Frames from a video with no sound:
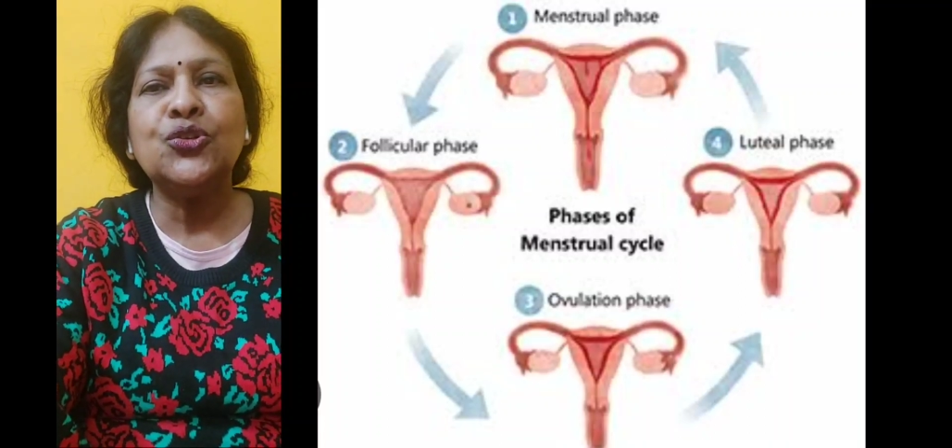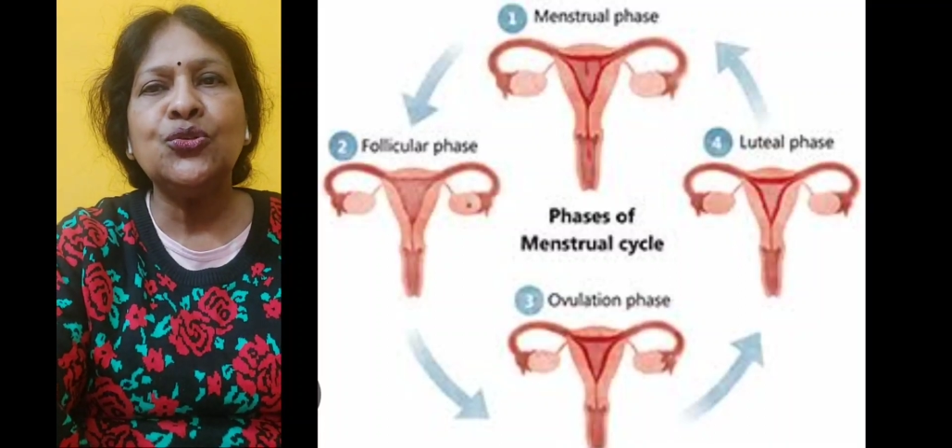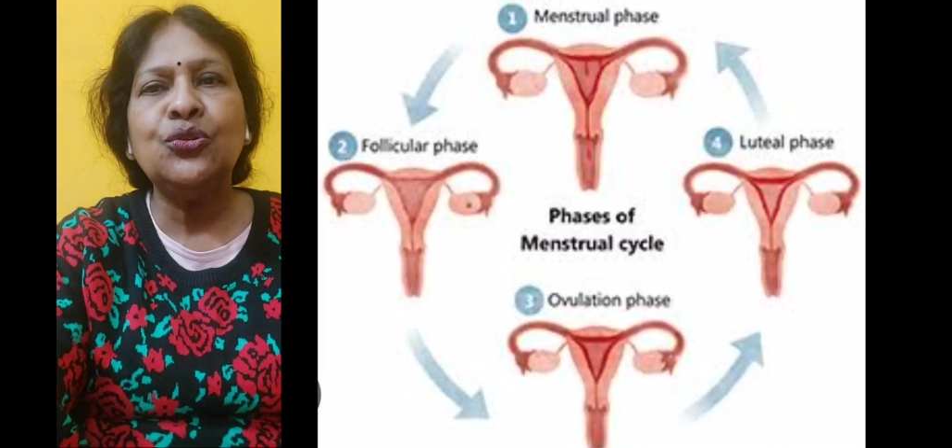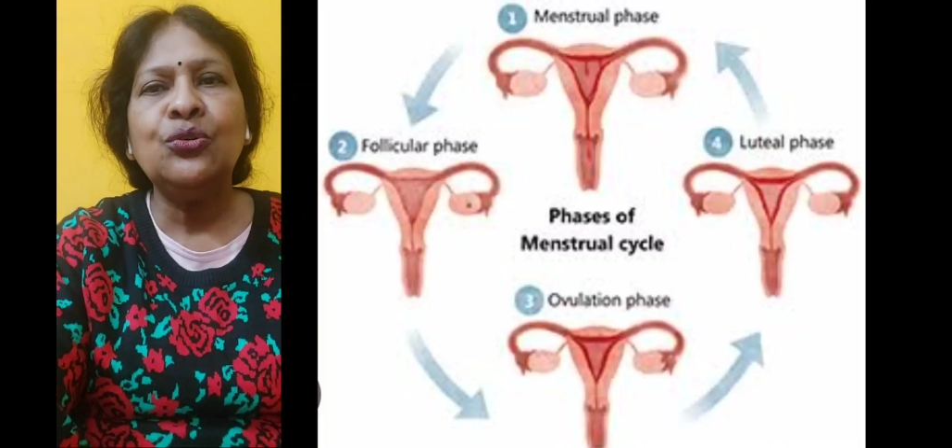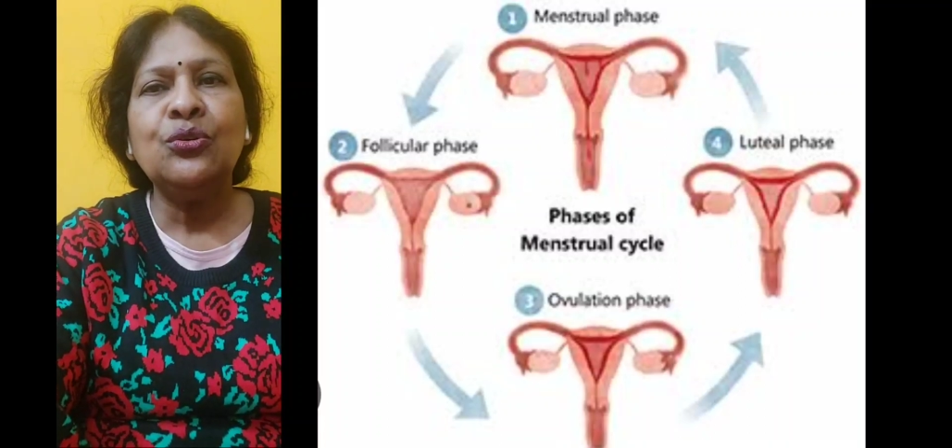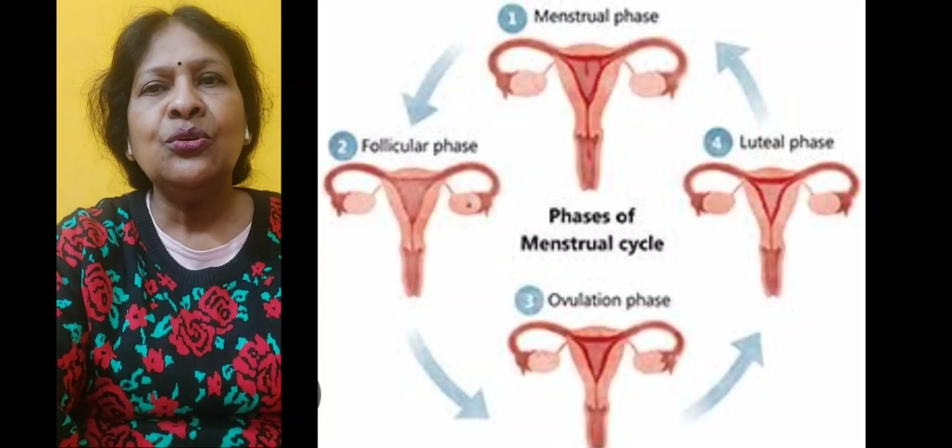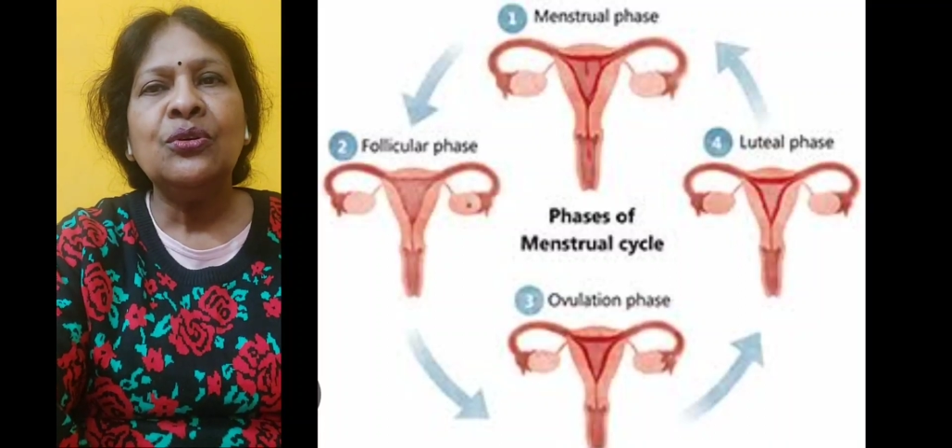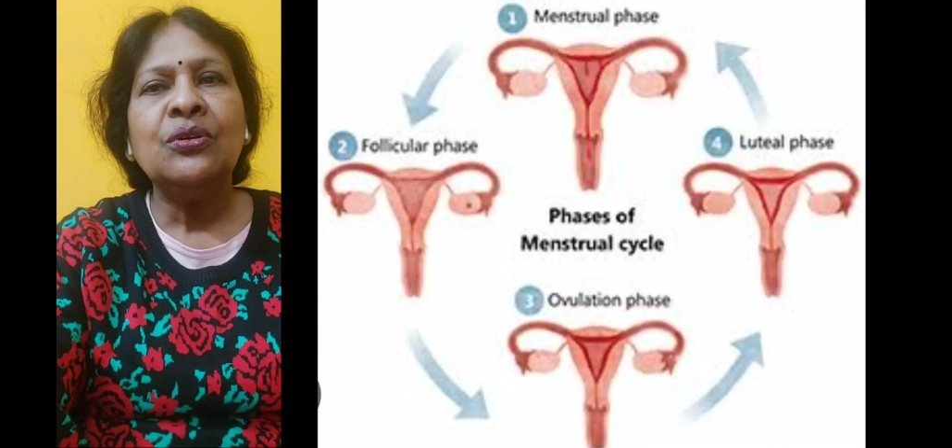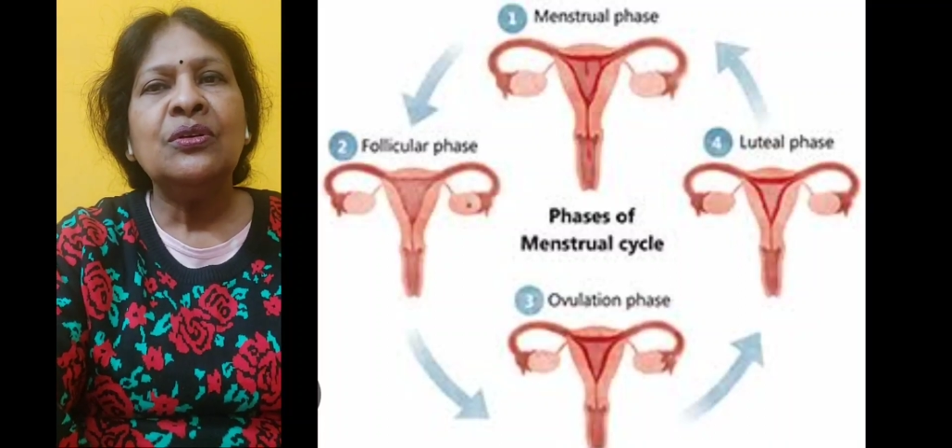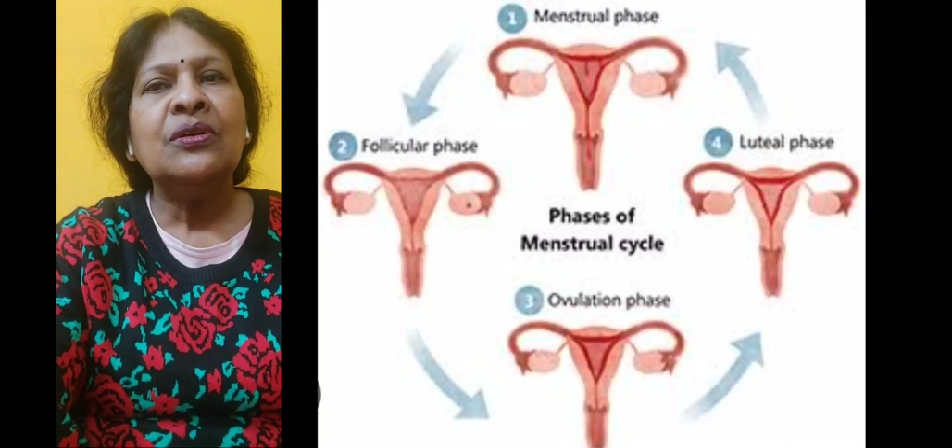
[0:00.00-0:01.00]
to
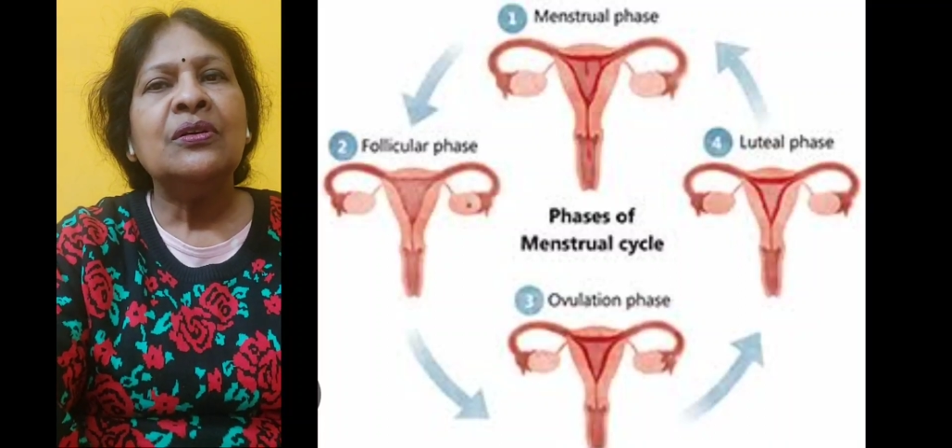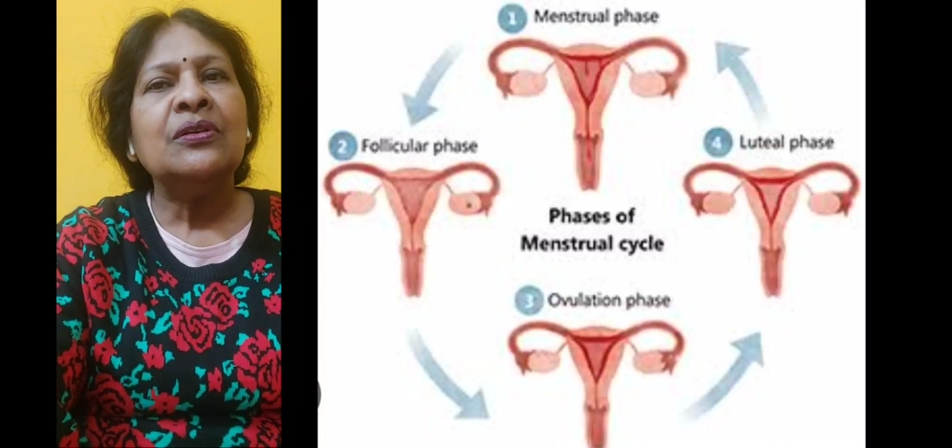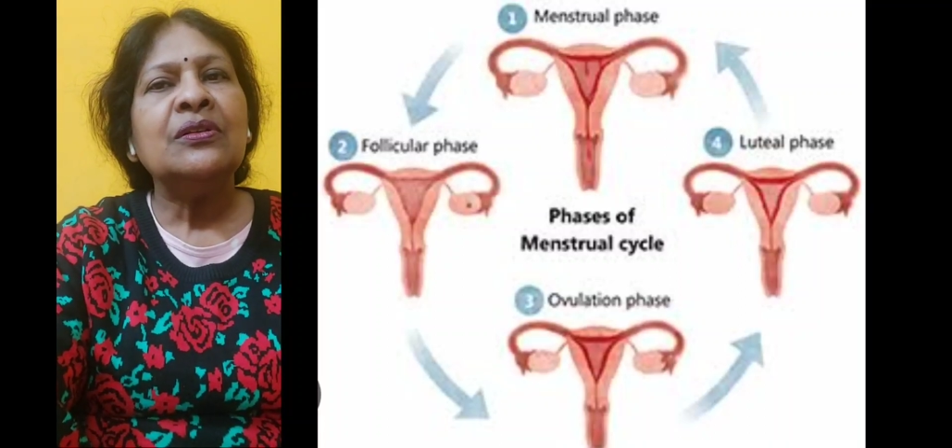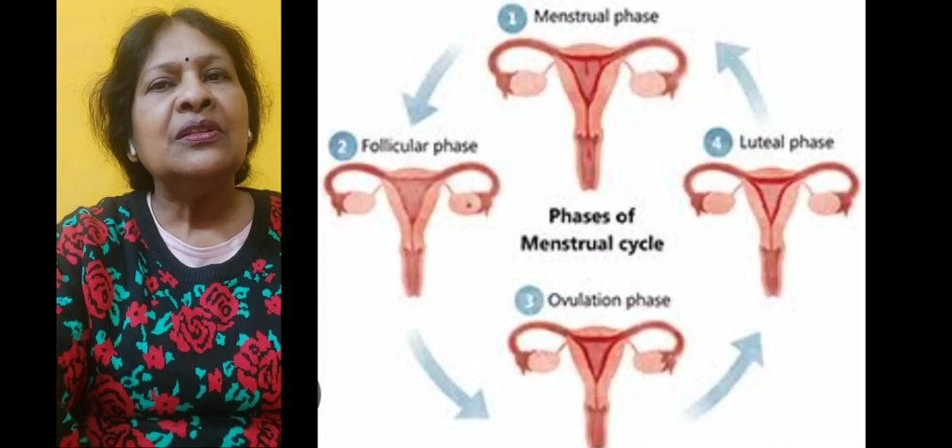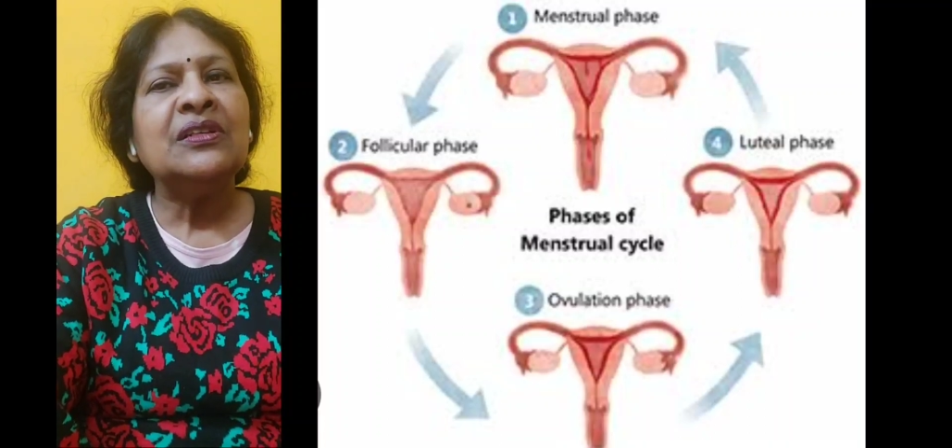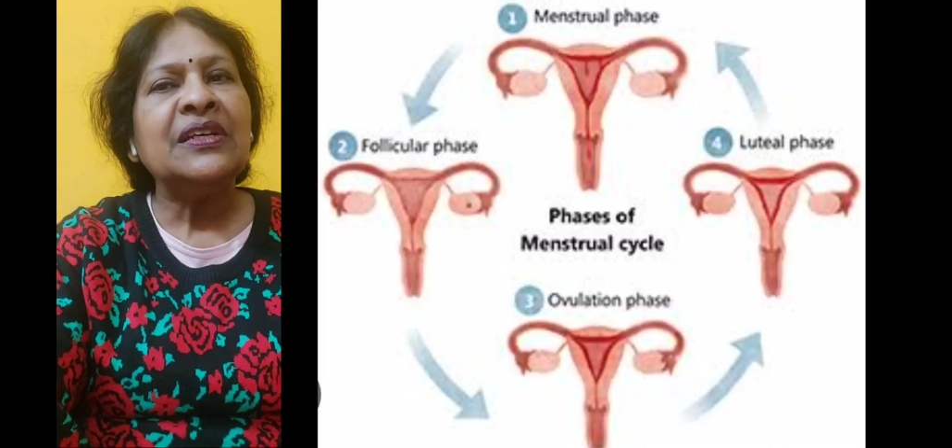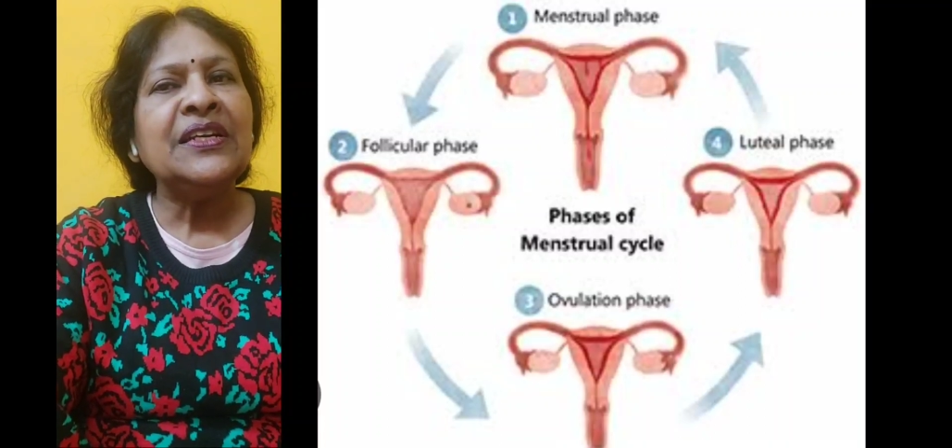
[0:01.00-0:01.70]
the